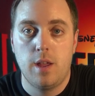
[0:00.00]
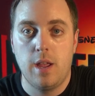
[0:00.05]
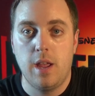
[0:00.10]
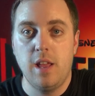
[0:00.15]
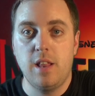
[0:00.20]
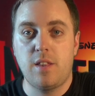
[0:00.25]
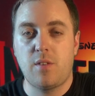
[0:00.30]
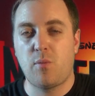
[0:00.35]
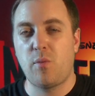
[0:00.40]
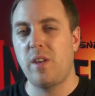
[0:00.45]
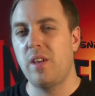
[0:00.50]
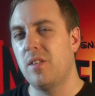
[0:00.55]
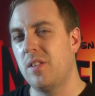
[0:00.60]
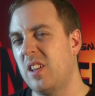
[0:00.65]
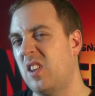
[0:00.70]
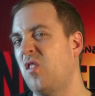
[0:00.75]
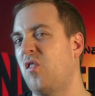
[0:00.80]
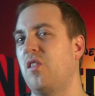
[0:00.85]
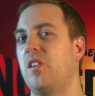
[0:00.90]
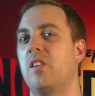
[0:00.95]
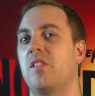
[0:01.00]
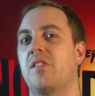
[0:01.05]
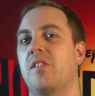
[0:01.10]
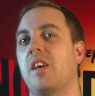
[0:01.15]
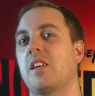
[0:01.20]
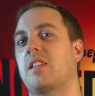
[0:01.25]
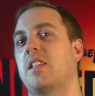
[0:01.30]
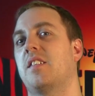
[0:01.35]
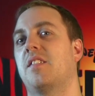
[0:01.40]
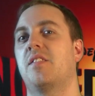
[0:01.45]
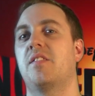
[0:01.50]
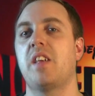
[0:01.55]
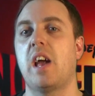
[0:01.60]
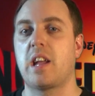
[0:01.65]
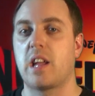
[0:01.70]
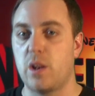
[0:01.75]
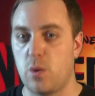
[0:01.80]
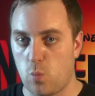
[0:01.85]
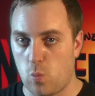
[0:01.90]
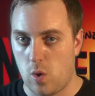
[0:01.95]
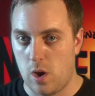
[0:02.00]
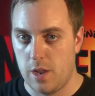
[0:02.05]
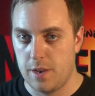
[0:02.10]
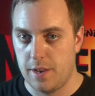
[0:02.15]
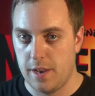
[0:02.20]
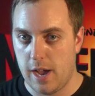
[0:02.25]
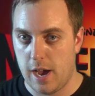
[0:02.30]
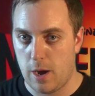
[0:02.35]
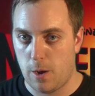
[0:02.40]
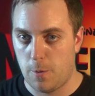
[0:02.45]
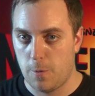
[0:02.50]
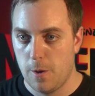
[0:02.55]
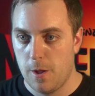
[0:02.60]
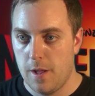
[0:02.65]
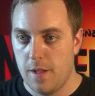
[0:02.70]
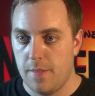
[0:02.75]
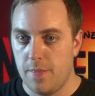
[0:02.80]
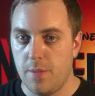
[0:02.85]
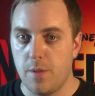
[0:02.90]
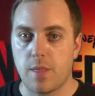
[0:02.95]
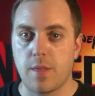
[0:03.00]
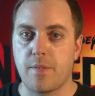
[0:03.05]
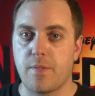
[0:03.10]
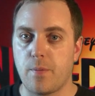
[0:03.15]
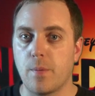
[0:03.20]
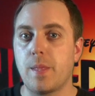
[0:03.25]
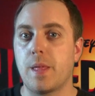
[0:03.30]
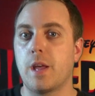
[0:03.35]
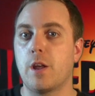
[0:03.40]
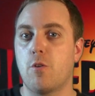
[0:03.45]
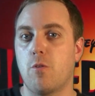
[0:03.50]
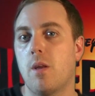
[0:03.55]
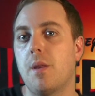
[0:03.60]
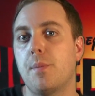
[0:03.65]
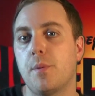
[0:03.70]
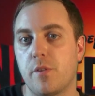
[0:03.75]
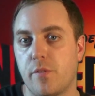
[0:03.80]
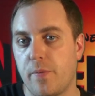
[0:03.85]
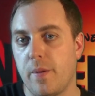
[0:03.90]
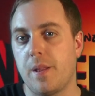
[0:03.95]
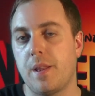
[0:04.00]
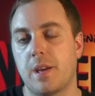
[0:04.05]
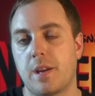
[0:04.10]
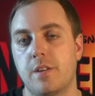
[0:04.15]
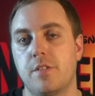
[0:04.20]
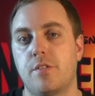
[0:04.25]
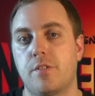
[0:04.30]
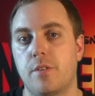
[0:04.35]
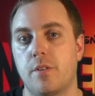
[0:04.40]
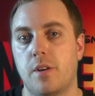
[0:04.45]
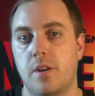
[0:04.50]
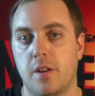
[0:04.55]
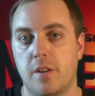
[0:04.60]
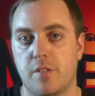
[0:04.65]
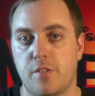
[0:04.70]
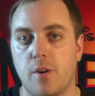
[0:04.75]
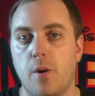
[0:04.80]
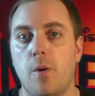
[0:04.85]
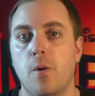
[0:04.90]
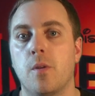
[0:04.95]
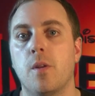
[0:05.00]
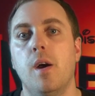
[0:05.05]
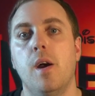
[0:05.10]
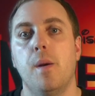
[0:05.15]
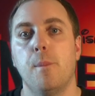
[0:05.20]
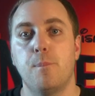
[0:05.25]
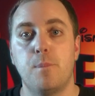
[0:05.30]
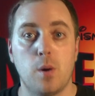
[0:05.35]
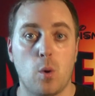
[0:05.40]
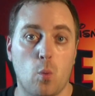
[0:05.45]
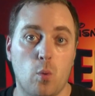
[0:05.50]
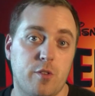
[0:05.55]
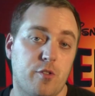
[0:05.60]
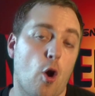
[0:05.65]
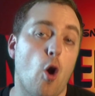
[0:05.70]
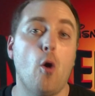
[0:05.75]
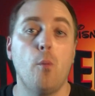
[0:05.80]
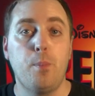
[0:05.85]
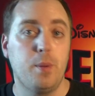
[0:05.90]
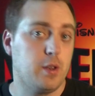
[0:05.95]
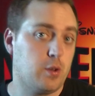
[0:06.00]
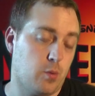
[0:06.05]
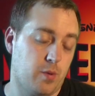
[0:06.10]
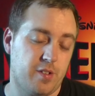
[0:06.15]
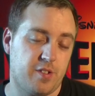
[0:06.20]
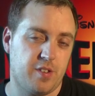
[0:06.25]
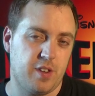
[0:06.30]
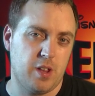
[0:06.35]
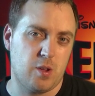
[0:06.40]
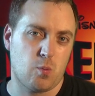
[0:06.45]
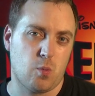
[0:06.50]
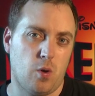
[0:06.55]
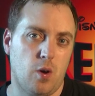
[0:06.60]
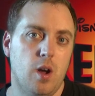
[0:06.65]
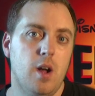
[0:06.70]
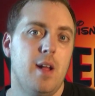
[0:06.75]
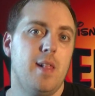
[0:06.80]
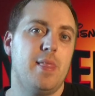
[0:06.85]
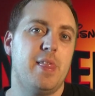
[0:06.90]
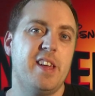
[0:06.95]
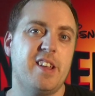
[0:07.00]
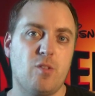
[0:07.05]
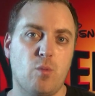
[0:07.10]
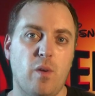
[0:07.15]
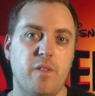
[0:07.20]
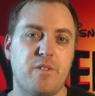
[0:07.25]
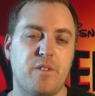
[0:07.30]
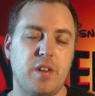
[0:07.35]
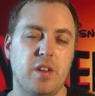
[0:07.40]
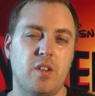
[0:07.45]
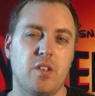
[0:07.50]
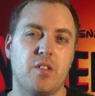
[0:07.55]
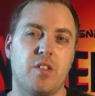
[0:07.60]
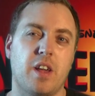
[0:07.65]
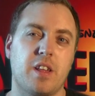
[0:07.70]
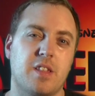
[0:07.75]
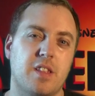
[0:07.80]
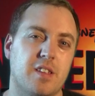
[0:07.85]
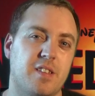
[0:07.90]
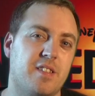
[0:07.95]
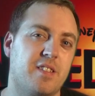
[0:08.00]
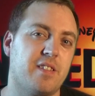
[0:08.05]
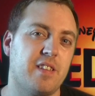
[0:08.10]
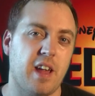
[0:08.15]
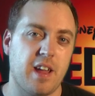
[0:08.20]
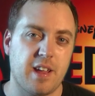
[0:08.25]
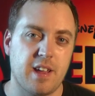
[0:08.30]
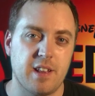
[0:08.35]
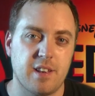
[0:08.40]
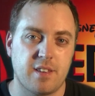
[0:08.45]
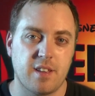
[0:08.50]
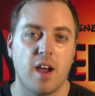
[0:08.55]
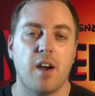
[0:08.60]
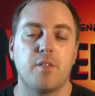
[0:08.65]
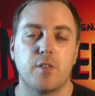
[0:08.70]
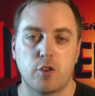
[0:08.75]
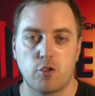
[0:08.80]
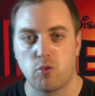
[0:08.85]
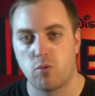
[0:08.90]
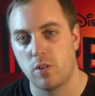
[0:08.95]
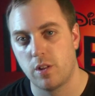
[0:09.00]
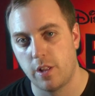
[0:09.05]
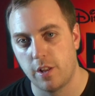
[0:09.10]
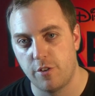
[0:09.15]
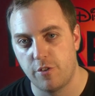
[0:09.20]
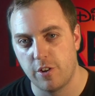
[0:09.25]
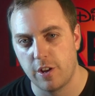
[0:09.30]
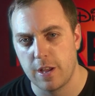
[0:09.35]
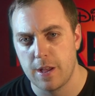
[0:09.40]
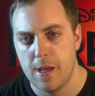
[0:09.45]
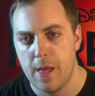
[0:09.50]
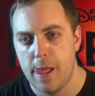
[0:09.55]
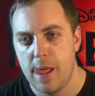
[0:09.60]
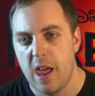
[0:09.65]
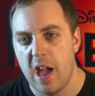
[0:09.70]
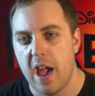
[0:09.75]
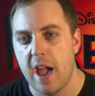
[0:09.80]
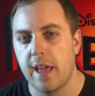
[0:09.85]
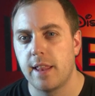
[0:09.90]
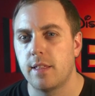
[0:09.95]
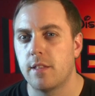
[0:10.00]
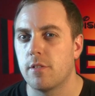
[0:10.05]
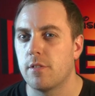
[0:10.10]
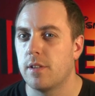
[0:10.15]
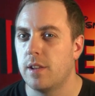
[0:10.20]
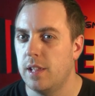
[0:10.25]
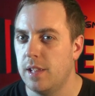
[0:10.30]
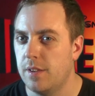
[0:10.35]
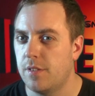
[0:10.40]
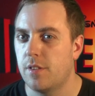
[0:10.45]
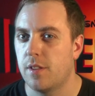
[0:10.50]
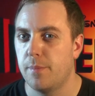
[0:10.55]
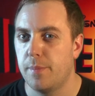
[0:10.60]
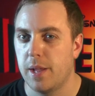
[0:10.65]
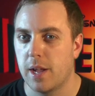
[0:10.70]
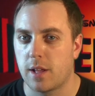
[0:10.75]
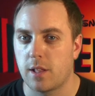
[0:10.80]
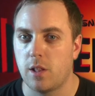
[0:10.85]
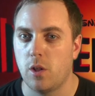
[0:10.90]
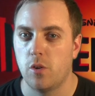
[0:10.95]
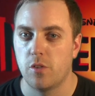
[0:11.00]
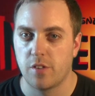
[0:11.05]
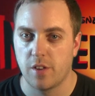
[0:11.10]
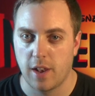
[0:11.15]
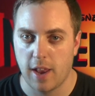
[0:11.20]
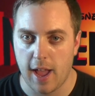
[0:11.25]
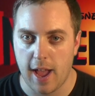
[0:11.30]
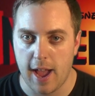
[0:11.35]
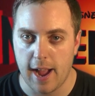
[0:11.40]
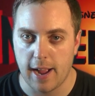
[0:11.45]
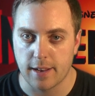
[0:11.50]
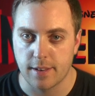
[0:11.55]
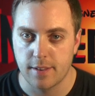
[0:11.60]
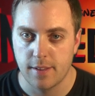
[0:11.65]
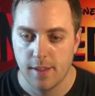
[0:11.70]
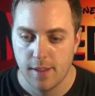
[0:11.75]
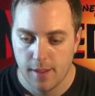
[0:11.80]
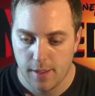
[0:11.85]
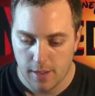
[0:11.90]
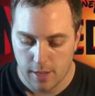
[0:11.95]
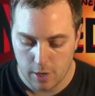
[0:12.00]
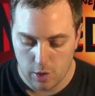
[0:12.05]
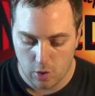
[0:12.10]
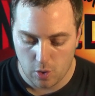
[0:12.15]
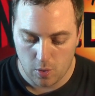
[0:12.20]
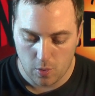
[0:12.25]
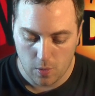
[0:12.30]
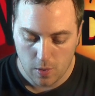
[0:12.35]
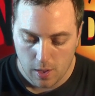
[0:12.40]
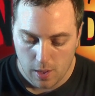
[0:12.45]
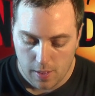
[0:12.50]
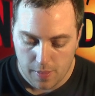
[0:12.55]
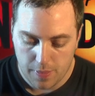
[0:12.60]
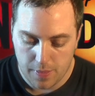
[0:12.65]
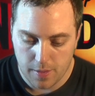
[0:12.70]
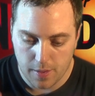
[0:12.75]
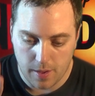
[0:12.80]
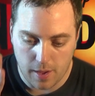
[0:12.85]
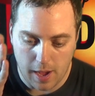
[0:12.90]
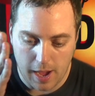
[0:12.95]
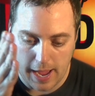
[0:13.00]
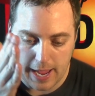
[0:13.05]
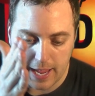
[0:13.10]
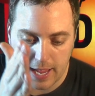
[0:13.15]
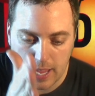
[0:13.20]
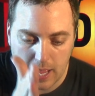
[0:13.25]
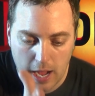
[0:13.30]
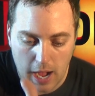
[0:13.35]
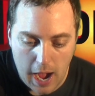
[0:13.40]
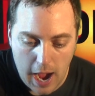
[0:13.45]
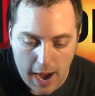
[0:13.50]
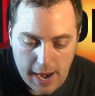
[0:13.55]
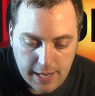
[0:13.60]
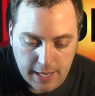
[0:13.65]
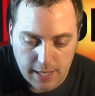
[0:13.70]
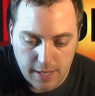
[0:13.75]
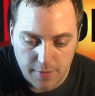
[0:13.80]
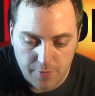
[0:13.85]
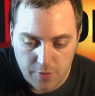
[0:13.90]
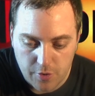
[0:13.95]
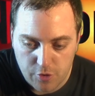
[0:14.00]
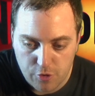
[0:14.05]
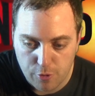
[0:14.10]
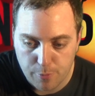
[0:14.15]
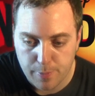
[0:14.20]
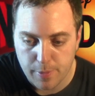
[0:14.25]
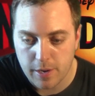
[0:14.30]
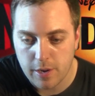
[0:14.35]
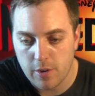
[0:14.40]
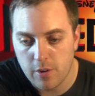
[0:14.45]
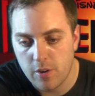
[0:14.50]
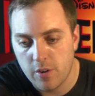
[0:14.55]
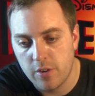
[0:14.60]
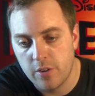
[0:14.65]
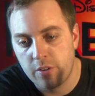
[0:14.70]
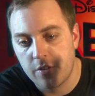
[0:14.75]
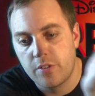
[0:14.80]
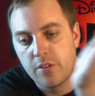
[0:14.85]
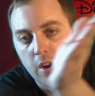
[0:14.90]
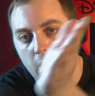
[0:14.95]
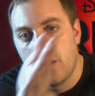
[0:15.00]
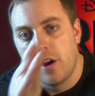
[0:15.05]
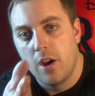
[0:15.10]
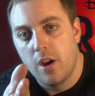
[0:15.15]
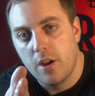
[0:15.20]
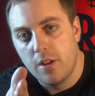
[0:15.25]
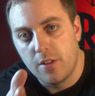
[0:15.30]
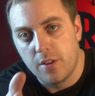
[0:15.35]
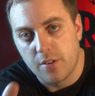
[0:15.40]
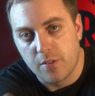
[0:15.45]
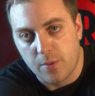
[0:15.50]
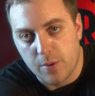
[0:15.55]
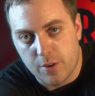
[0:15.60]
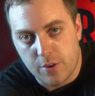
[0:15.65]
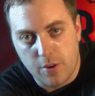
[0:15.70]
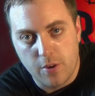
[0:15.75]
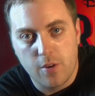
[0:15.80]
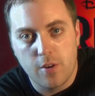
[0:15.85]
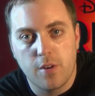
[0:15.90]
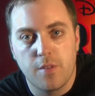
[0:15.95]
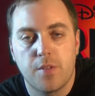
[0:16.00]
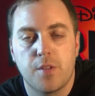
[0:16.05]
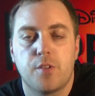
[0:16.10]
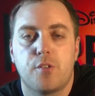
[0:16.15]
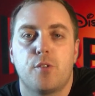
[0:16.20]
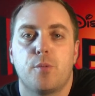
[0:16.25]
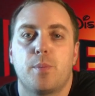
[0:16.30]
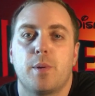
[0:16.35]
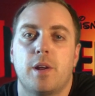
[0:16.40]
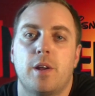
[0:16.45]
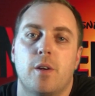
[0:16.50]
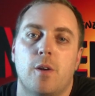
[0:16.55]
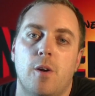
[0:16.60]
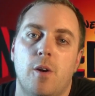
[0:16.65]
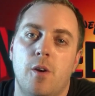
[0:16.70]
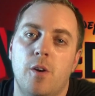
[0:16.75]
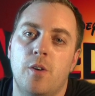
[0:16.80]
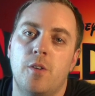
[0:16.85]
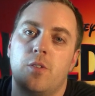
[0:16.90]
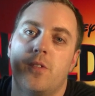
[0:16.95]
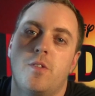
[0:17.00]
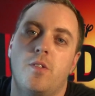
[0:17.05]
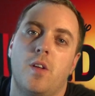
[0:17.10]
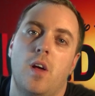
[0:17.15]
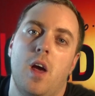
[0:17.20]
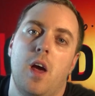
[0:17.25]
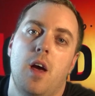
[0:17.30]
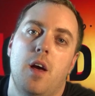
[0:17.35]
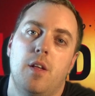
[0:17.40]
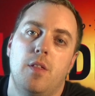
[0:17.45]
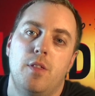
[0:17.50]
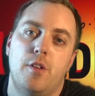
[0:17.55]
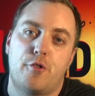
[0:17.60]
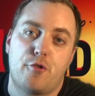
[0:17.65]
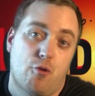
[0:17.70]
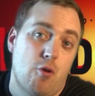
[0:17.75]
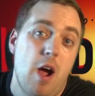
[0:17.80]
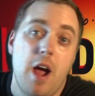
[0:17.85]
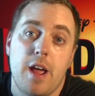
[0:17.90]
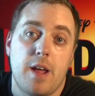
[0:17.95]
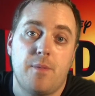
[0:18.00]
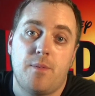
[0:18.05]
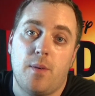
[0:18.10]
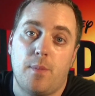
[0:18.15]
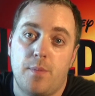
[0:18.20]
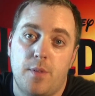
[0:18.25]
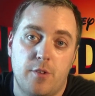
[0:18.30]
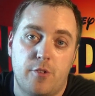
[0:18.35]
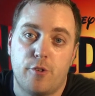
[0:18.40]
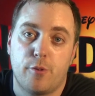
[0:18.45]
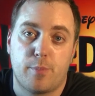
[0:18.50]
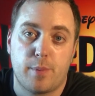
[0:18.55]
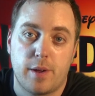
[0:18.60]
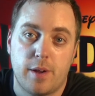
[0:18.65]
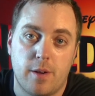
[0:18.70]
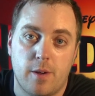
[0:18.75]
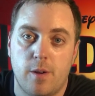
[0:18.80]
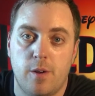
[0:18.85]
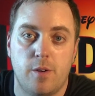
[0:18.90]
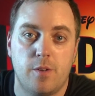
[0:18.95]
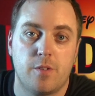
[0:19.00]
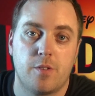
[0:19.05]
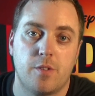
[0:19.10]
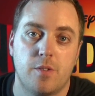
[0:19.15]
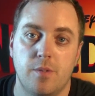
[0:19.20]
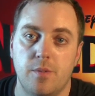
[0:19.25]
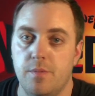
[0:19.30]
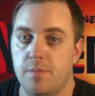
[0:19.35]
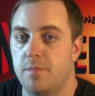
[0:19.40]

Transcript: This feels like the second one now. The Incredibles felt like it stood on its own, but was open to a sequel. This one feels like the second of a trilogy, and there needs to be a closing act. You know, the hiding of the superheroes, the return of the superheroes, the triumph of the superheroes.